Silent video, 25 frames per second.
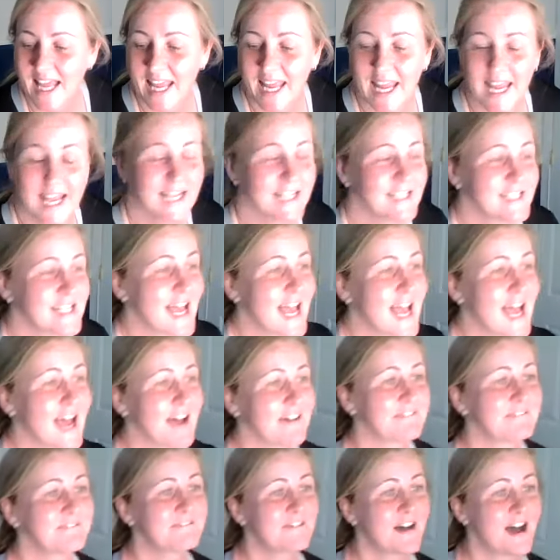and
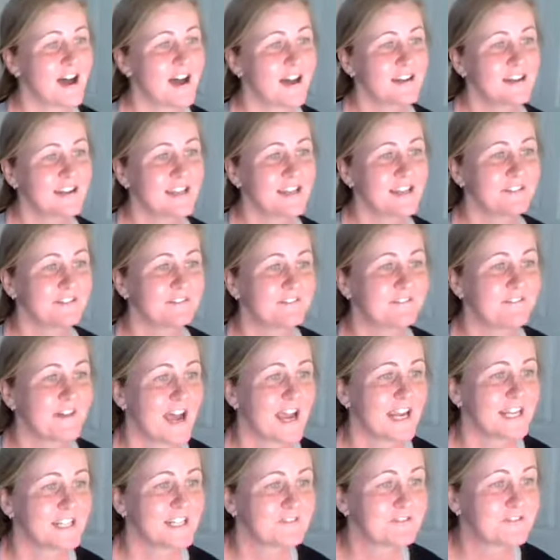have fun and
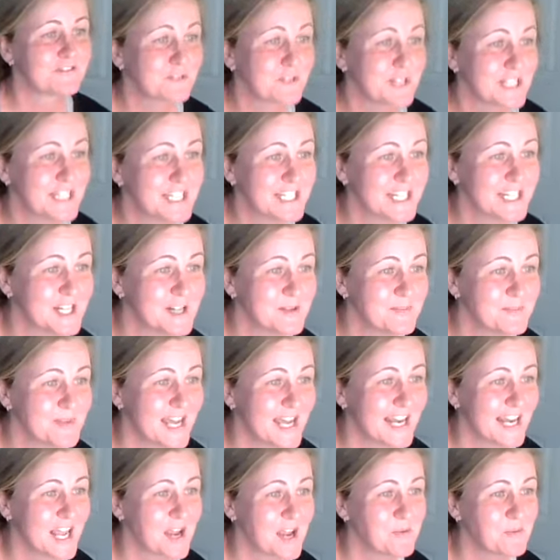find freedom.
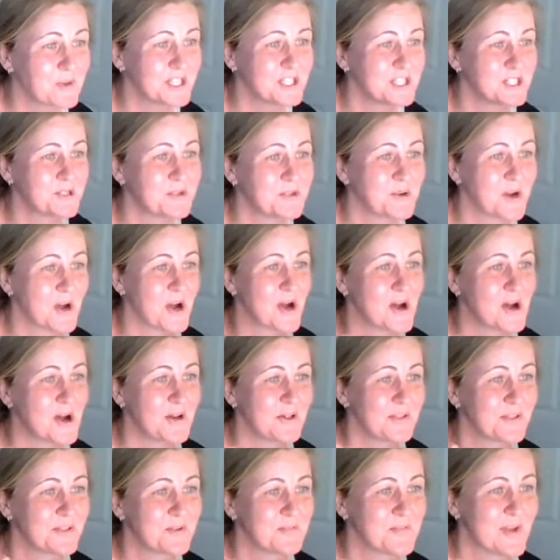And I wish you
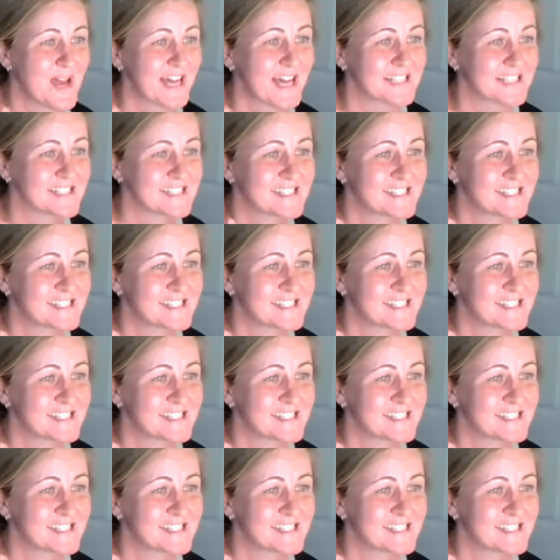all the best.